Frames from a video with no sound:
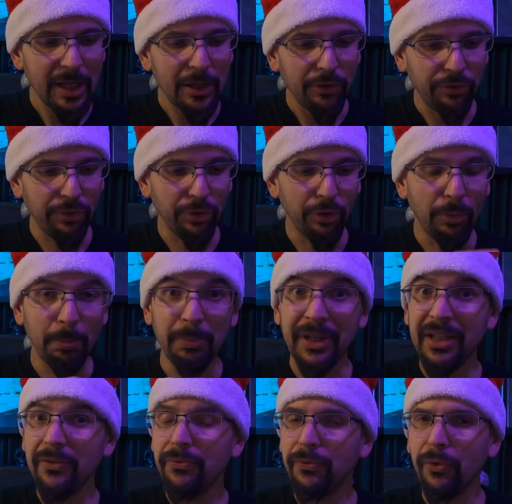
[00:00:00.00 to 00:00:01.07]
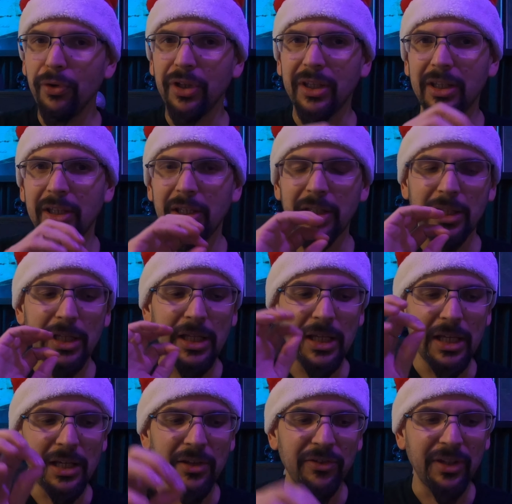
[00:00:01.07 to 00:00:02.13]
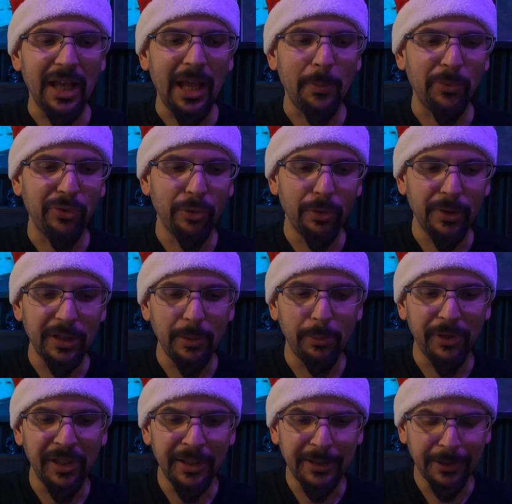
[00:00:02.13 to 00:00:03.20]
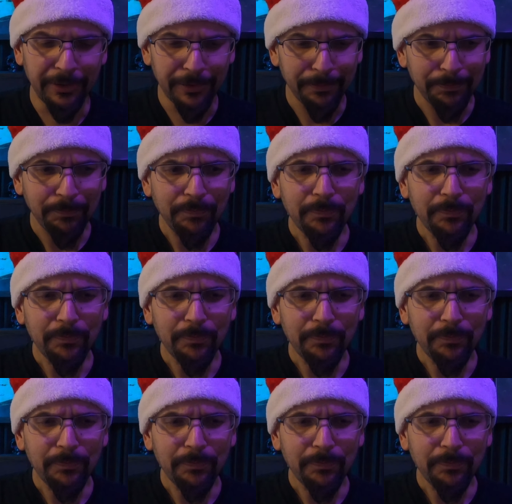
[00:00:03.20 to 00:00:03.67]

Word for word: So being 4K is absolutely brilliant.